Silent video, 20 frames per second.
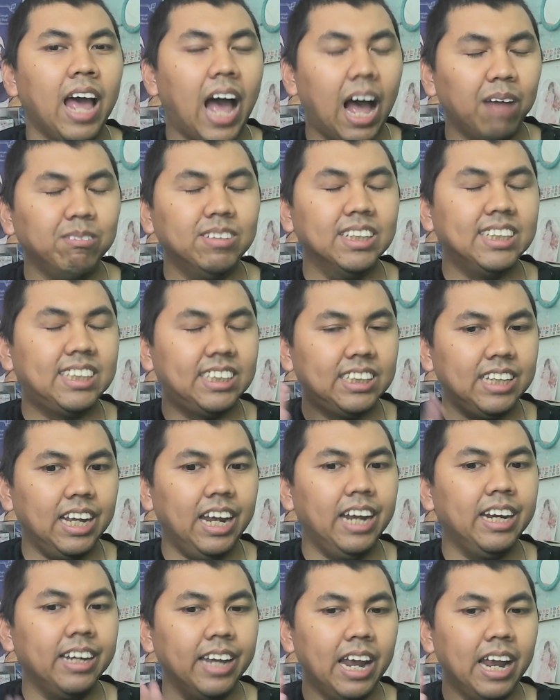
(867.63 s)
I'm just
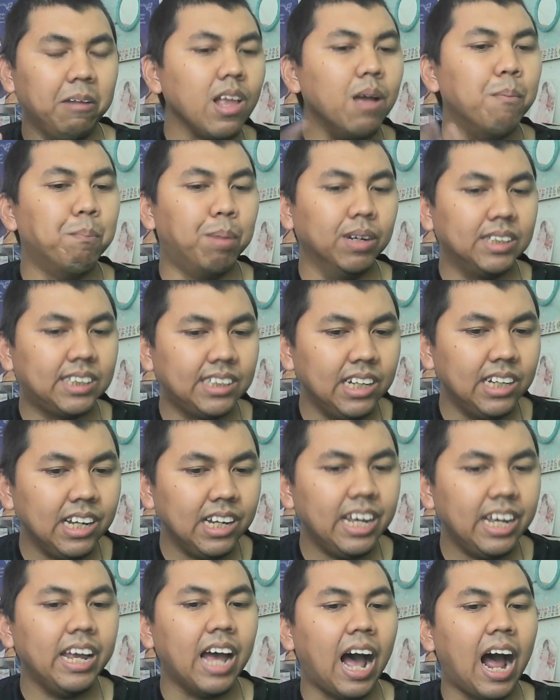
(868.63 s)
saying that
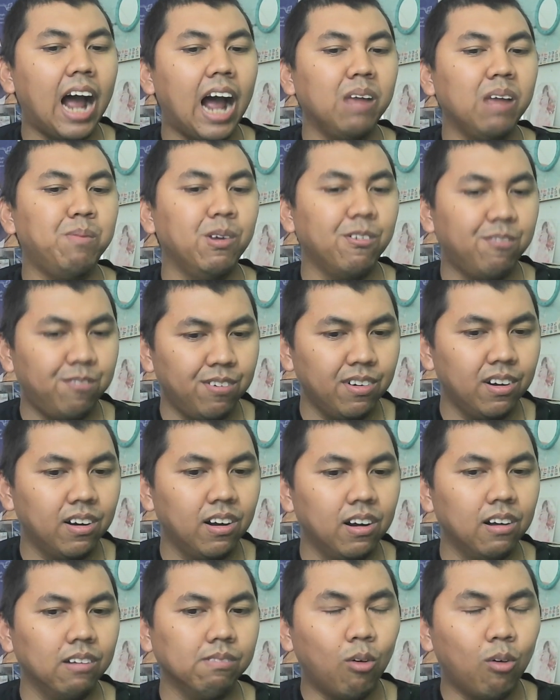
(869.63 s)
personally, I
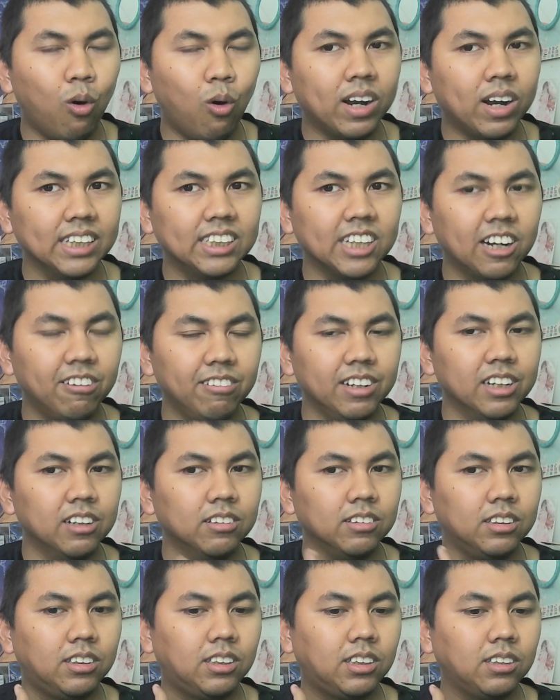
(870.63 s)
prefer Honkai Star
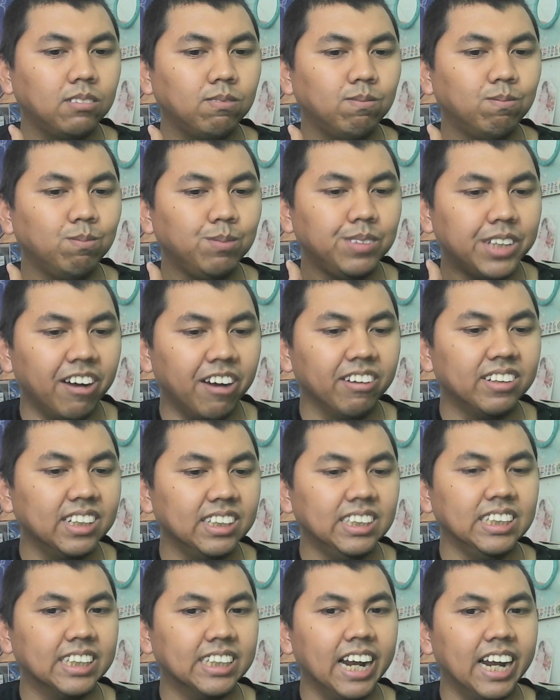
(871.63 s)
Rail's character
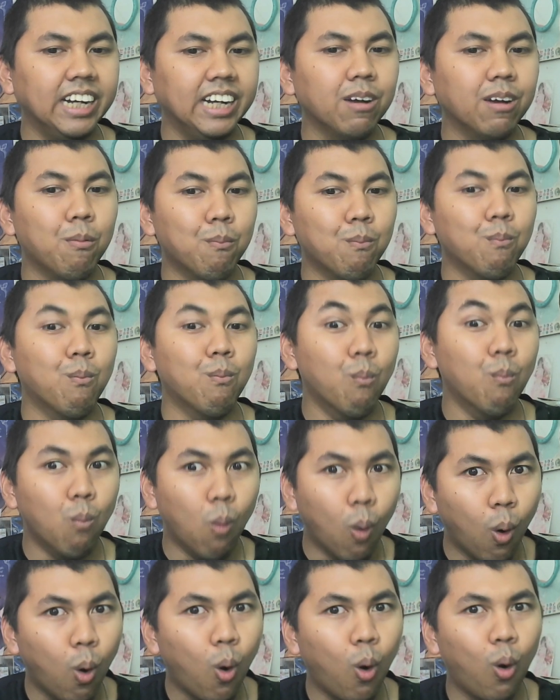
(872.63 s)
design
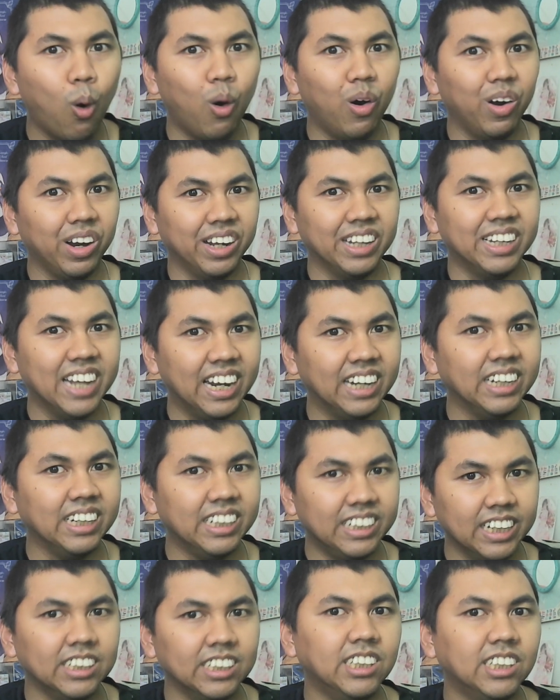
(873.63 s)
more than
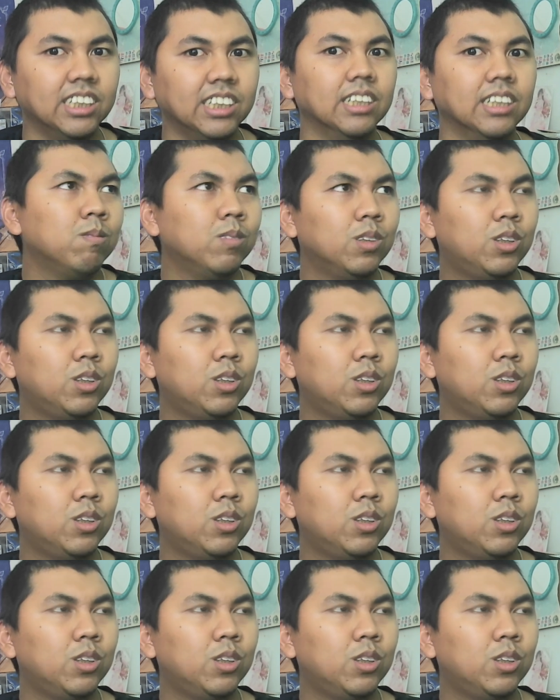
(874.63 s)
Genshin.